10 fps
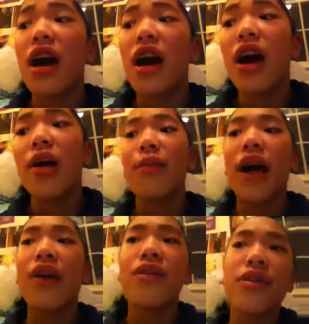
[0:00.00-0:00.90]
um,
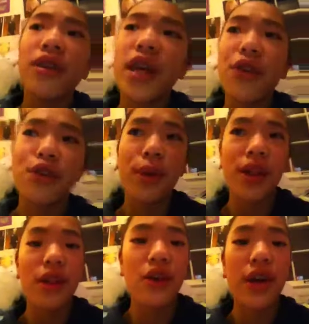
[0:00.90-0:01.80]
I was looking at their
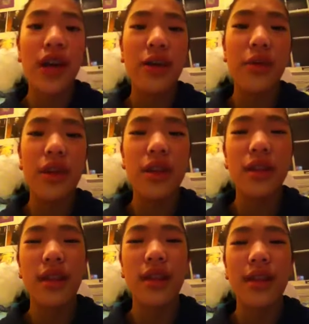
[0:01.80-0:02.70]
base coat and it
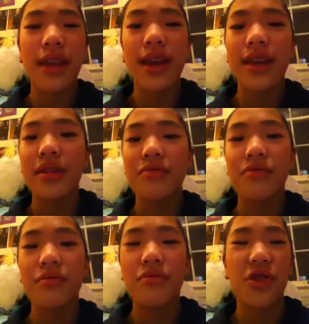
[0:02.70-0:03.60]
wasn't like
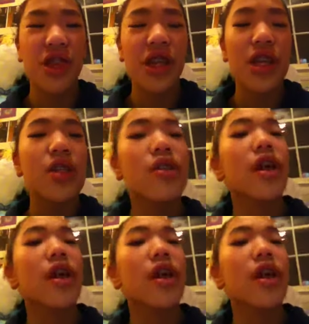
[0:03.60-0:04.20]
really good. So